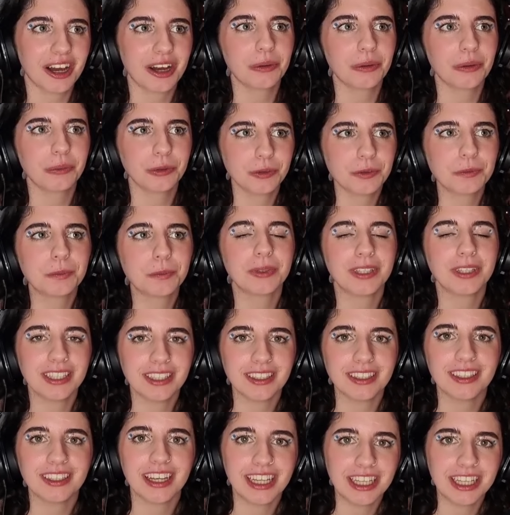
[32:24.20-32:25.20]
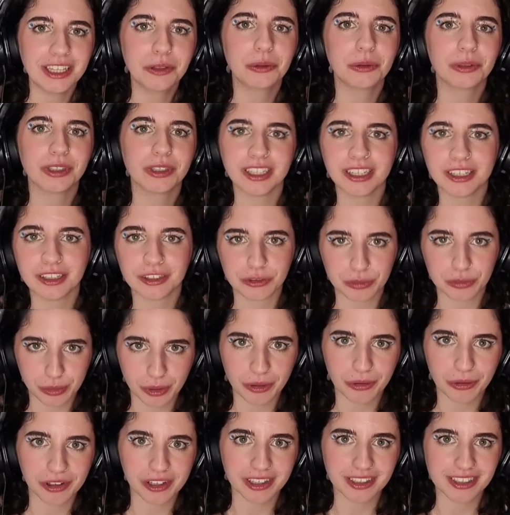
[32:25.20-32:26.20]
I would be equally as
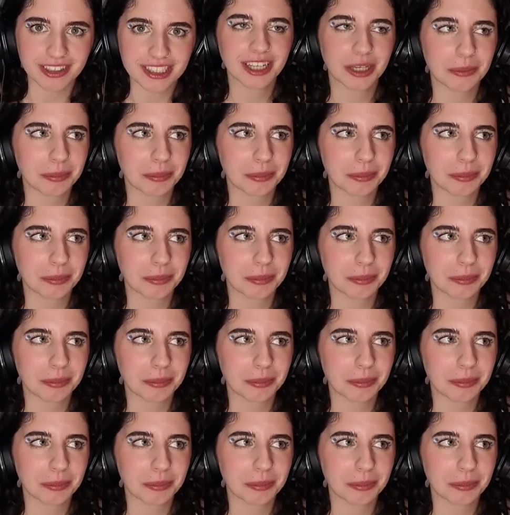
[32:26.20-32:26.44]
worried